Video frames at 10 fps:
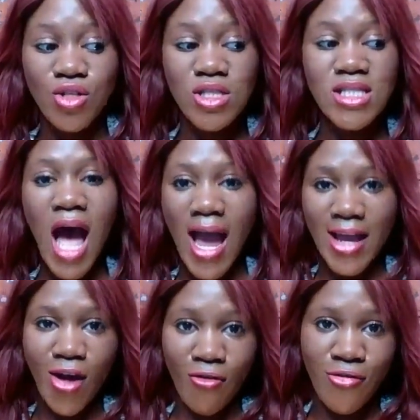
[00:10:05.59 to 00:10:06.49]

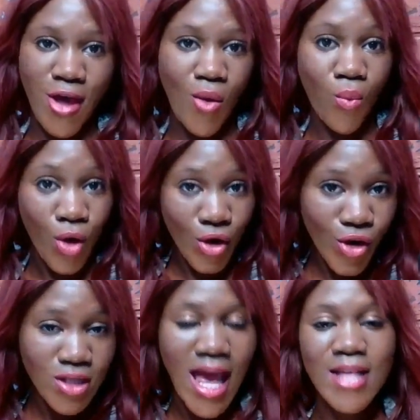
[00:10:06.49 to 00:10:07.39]
side of their
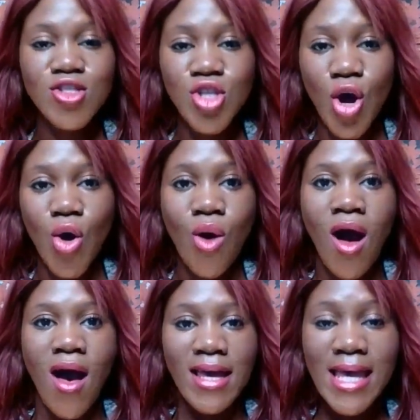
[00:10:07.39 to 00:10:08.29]
world, and so
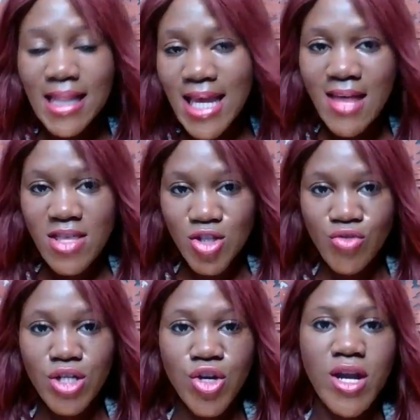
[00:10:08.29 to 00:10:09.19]
killing this
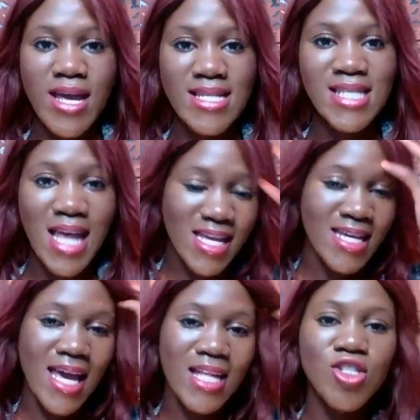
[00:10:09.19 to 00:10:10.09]
creature is like
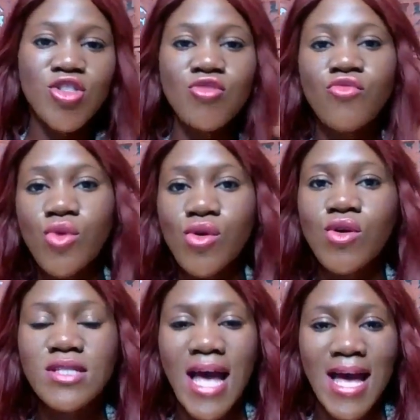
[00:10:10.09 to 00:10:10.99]
against the rules,